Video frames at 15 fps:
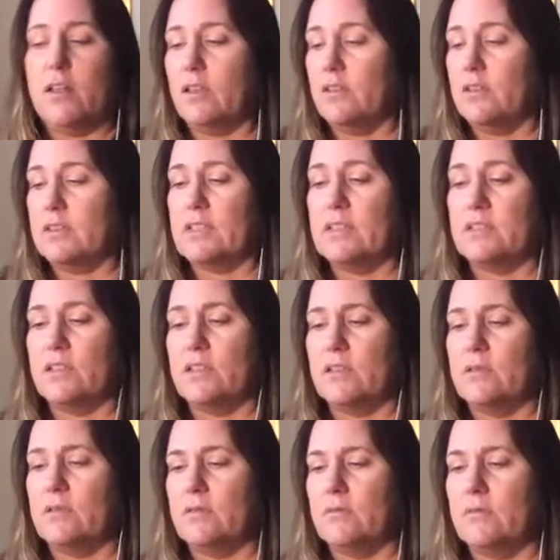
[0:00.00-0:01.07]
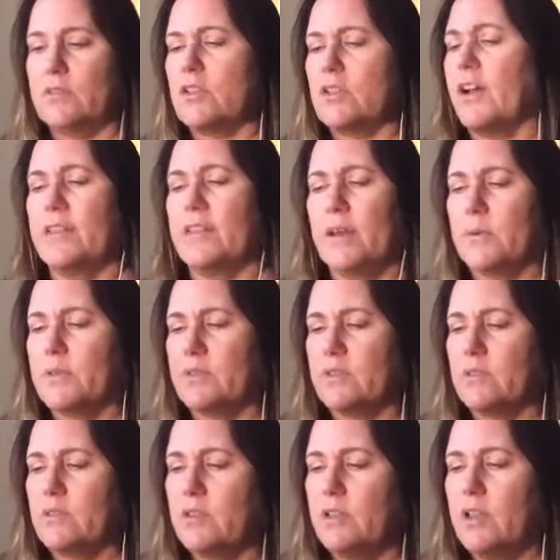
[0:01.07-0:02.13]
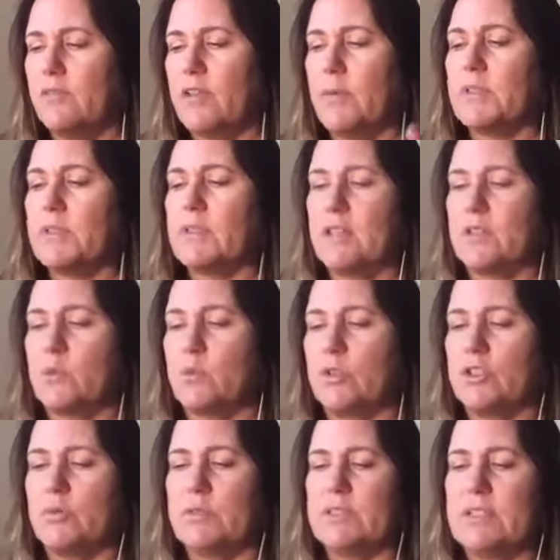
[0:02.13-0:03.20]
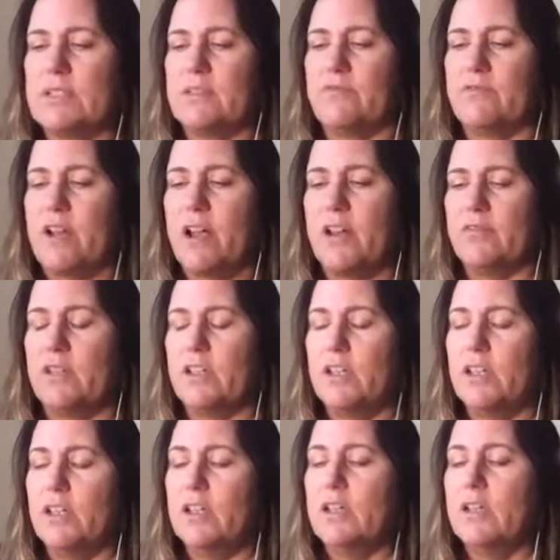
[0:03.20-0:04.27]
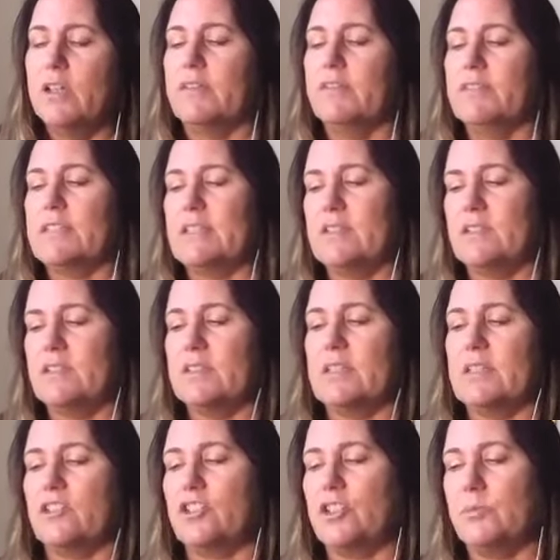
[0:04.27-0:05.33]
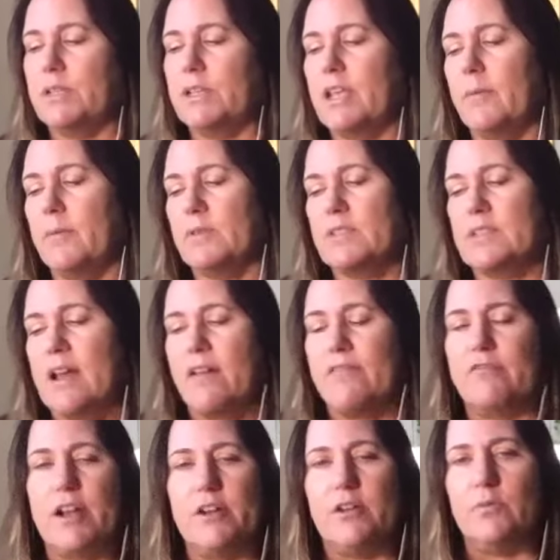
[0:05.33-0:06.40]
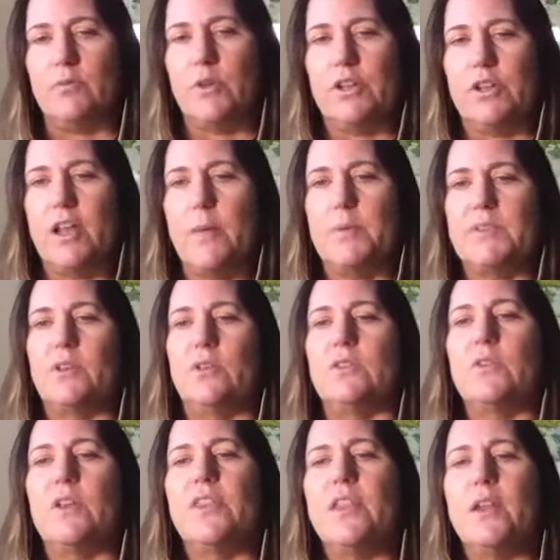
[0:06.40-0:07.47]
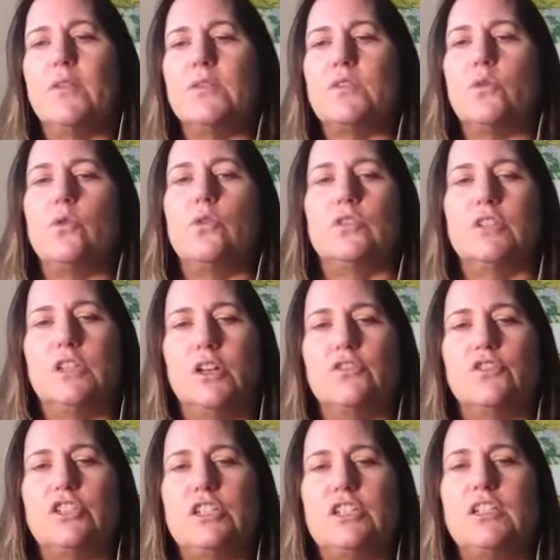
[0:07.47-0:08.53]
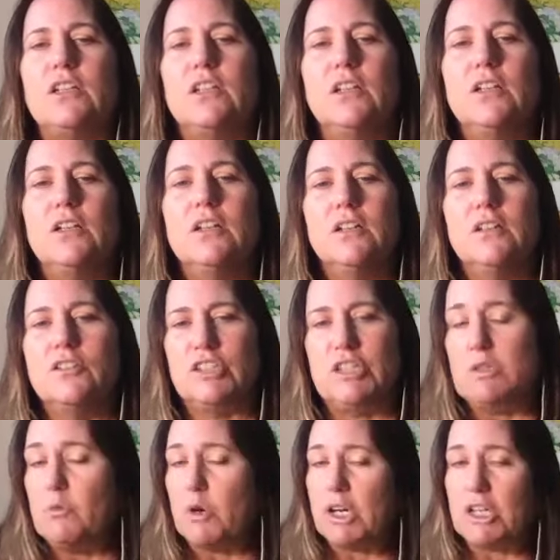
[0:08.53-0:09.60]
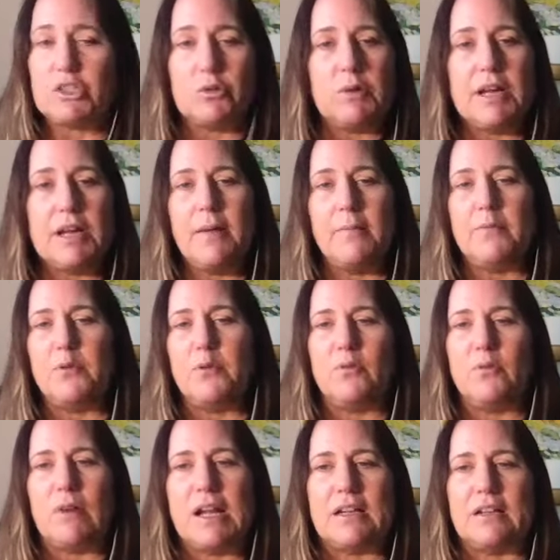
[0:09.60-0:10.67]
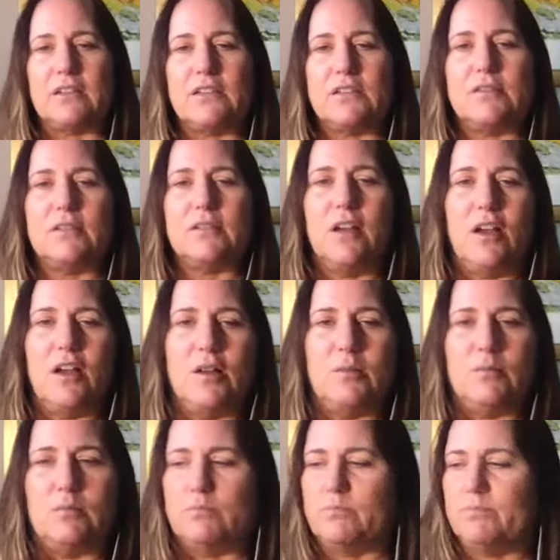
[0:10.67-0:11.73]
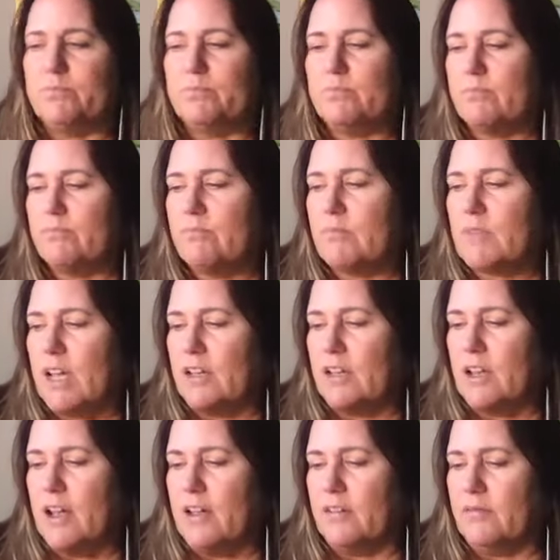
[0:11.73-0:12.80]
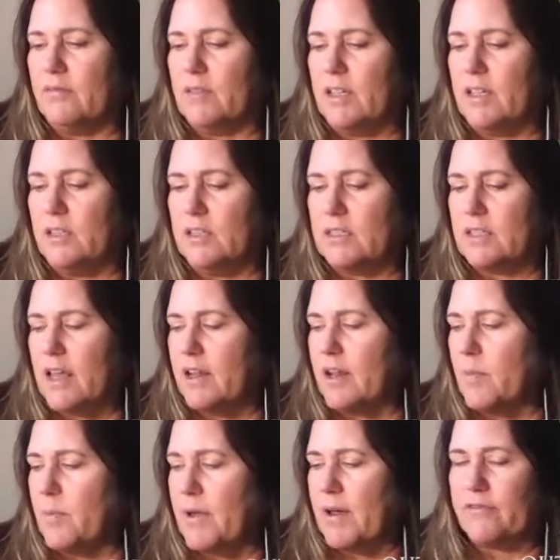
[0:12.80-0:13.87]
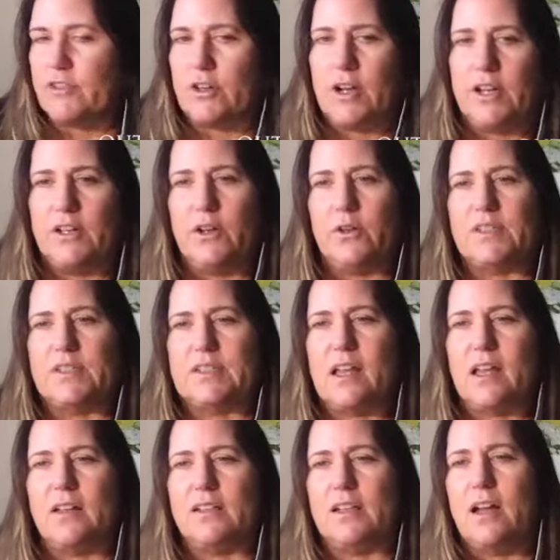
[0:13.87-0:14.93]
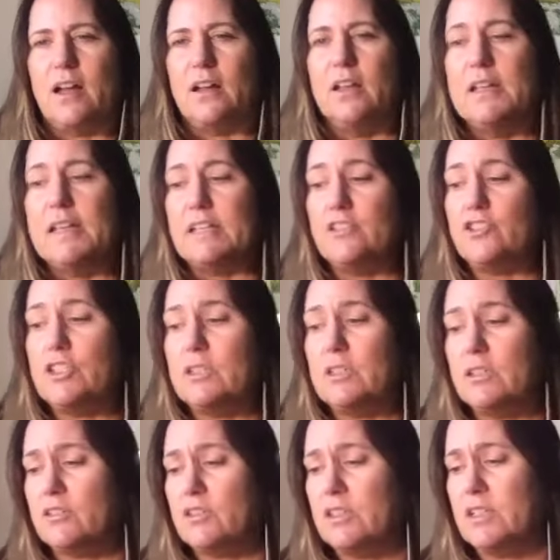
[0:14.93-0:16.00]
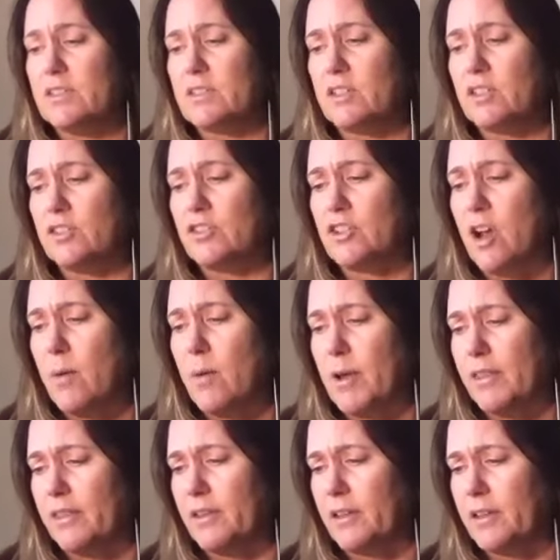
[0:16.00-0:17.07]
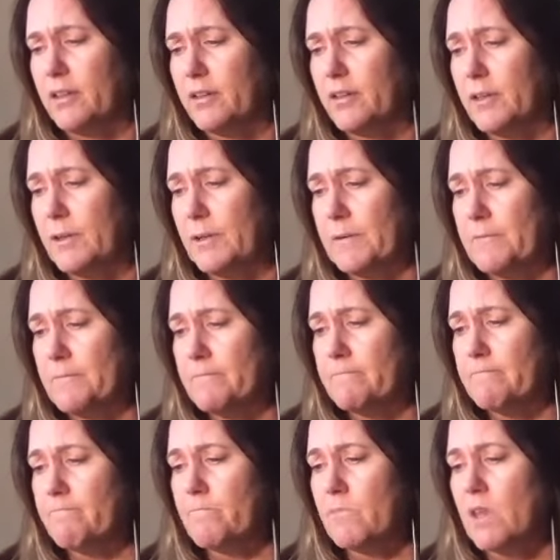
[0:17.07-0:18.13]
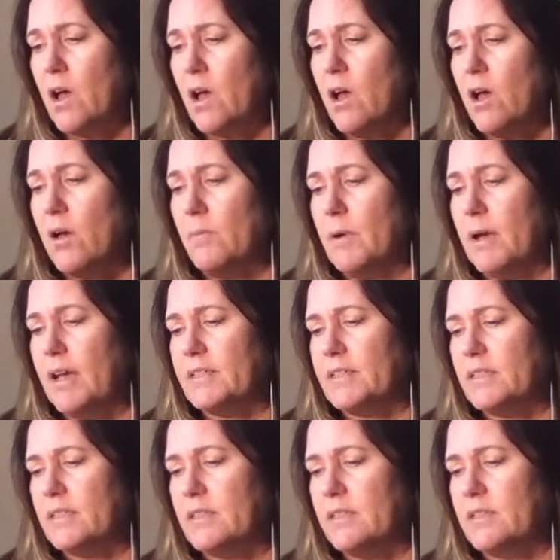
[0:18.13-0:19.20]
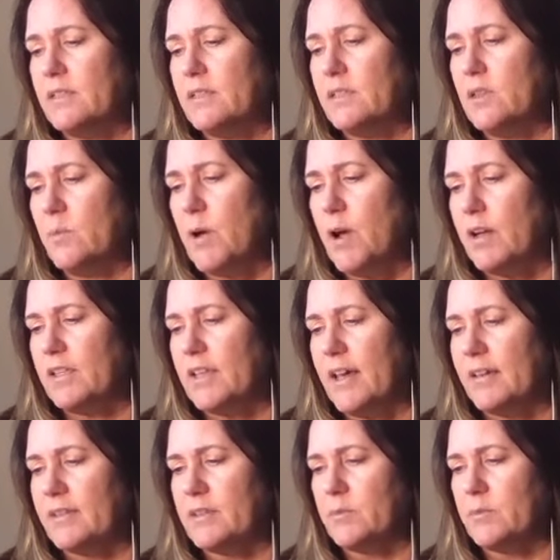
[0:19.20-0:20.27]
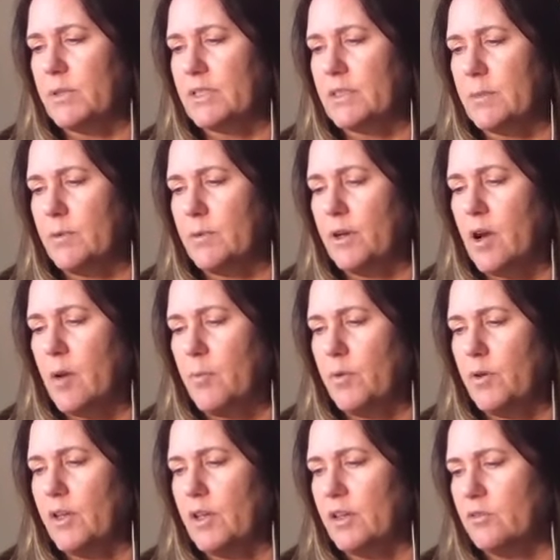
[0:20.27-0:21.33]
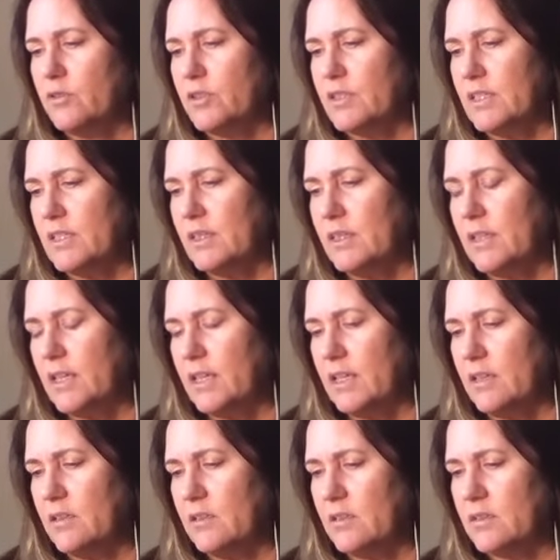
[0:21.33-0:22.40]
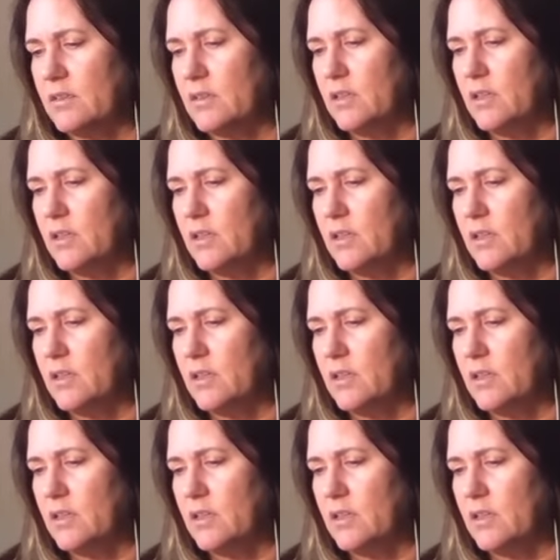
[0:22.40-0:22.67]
that was Famous Last Words was season 5. And in season 6, she became a staff writer and wrote an episode. So I thought it was cool. She worked her way up through the ranks. I looked that up after I noticed that. Yeah. And she does a good job, I think. I did listen to the podcast and picked up a couple of interesting things,